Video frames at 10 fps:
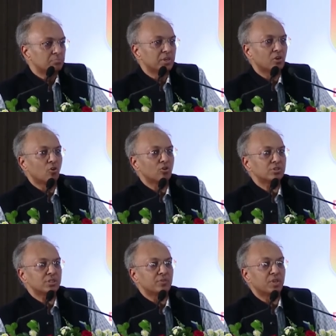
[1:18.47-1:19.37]

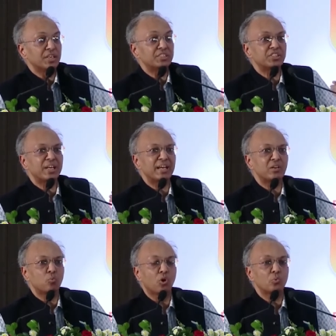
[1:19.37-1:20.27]
because they
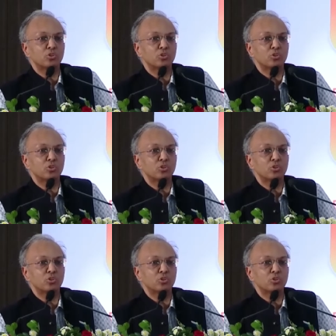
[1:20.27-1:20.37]
shared what